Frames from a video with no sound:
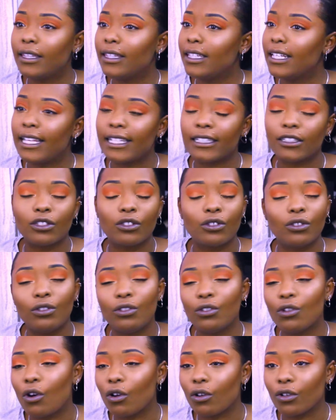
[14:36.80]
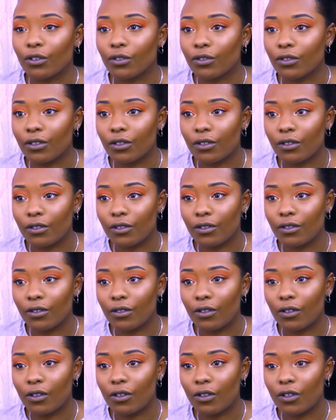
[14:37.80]
It's not good.
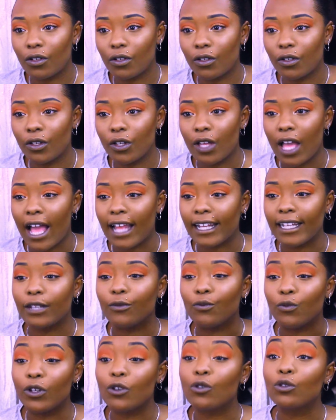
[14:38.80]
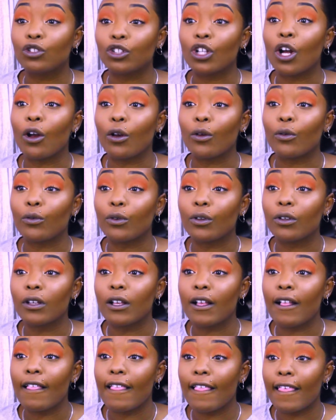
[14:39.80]
And it will show
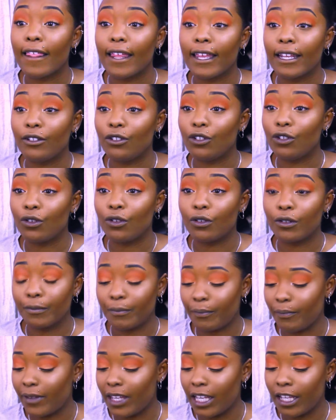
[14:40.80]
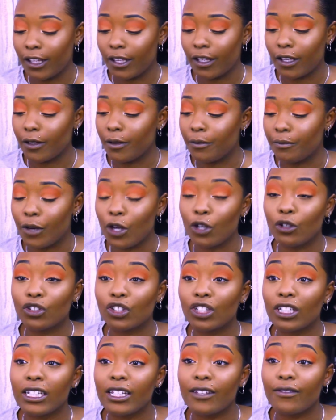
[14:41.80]
in
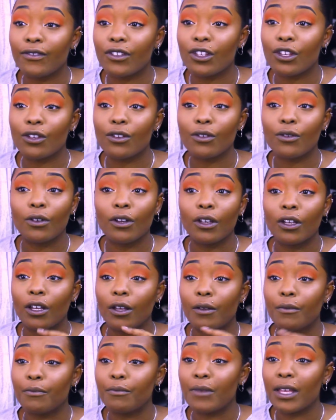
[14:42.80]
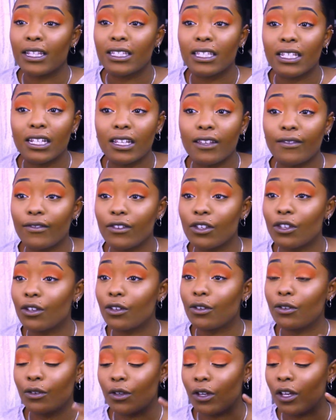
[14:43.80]
emotionally for you, mentally for
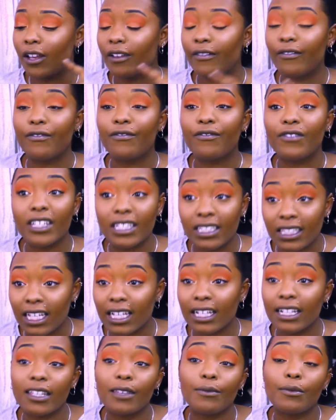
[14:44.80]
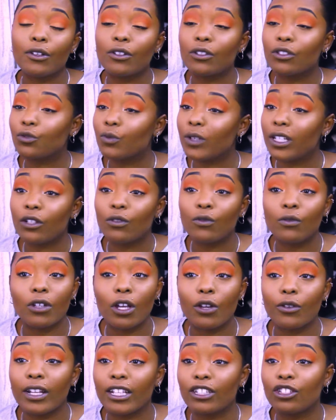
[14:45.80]
you, physically, because we all
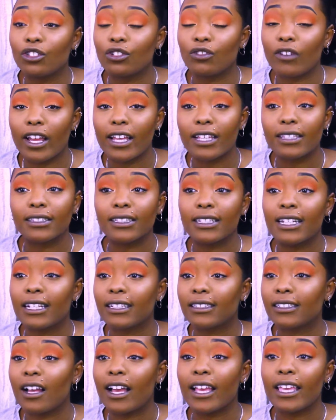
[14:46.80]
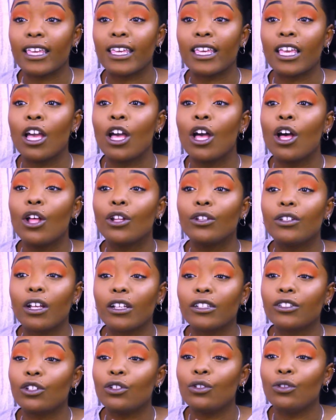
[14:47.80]
know that stress and anxiety
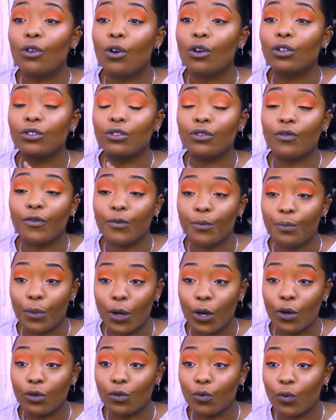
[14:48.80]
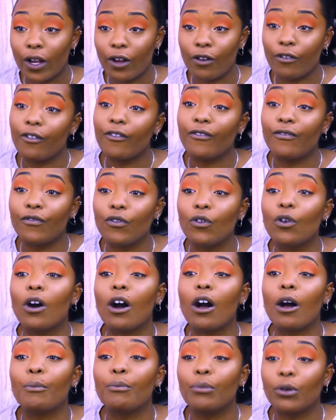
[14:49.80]
does not bode well for
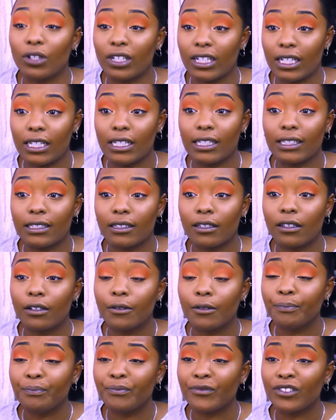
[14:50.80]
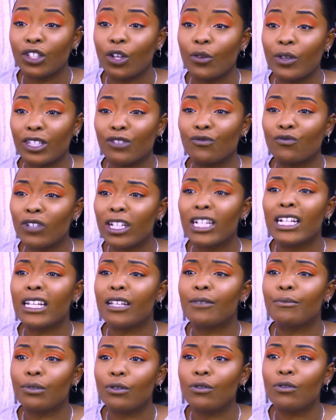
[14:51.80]
our bodies. So it's really
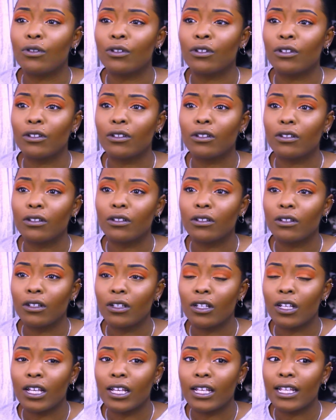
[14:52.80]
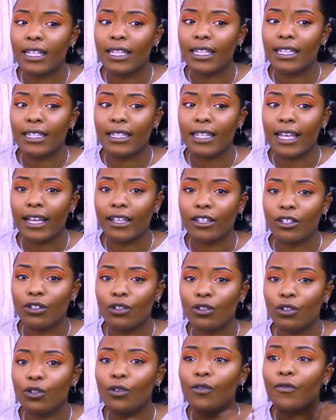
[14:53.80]
important that
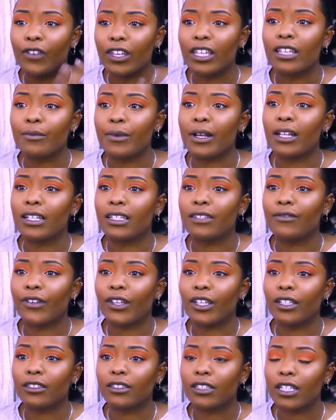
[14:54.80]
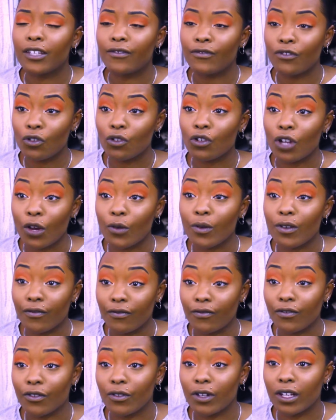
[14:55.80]
you think about these things. If you're going
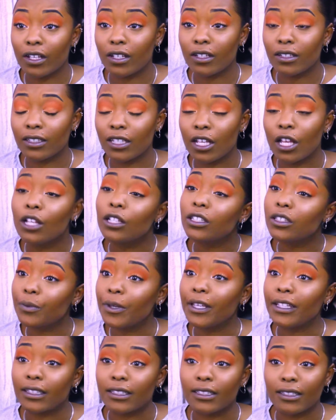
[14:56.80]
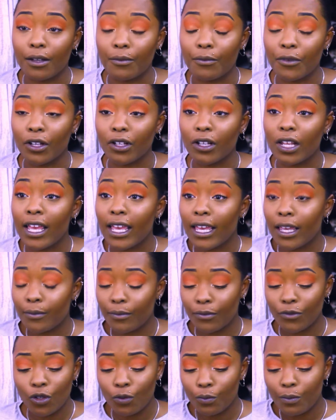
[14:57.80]
through this, speak to someone.
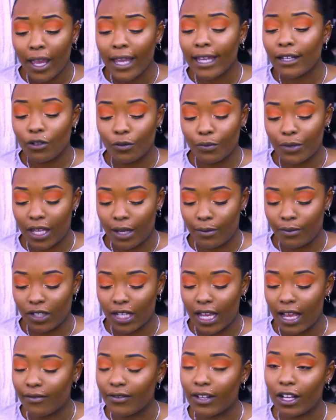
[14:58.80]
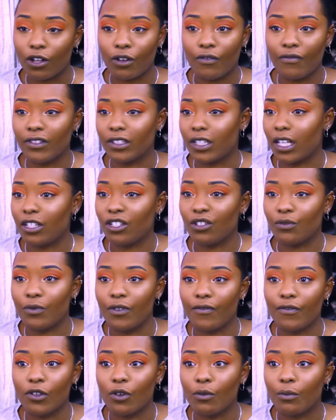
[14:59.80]
You may not be able to have that conversation
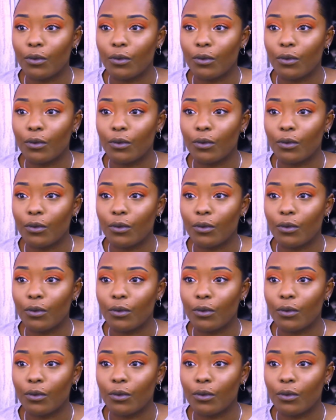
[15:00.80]
with your